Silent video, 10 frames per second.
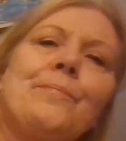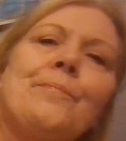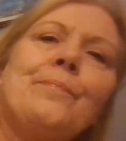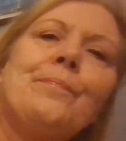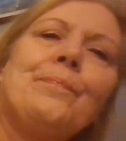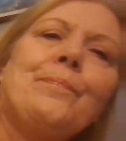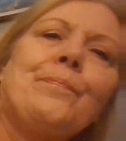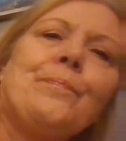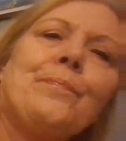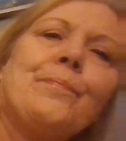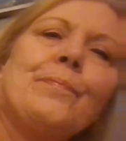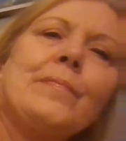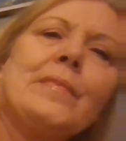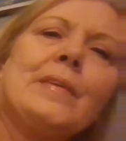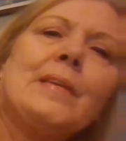
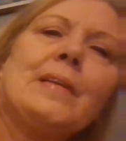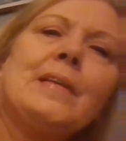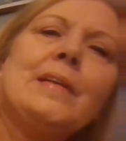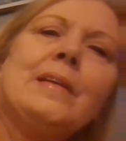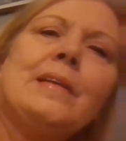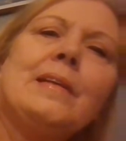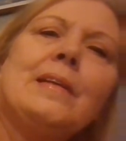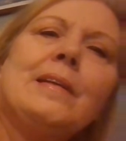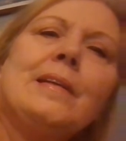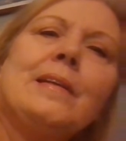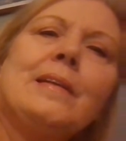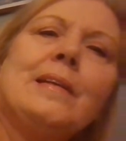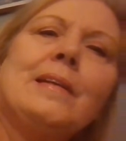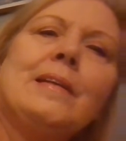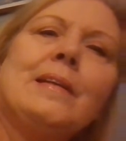
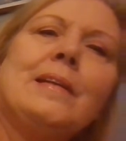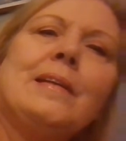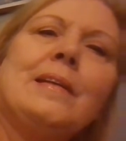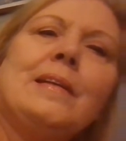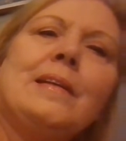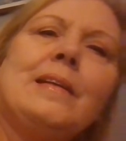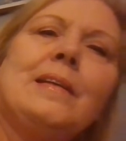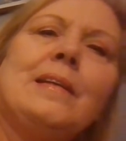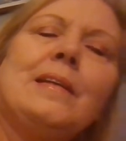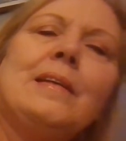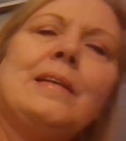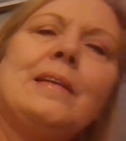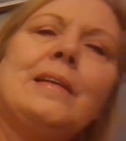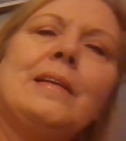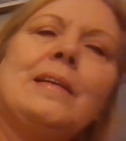
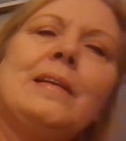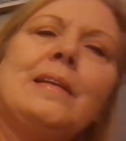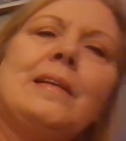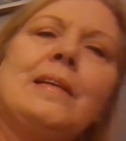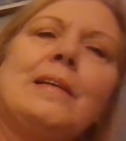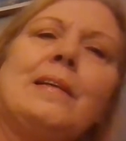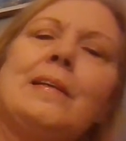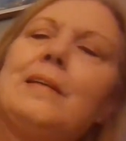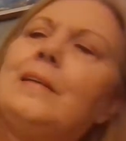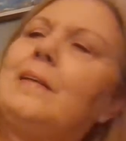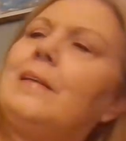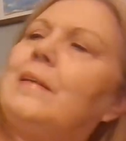(silence)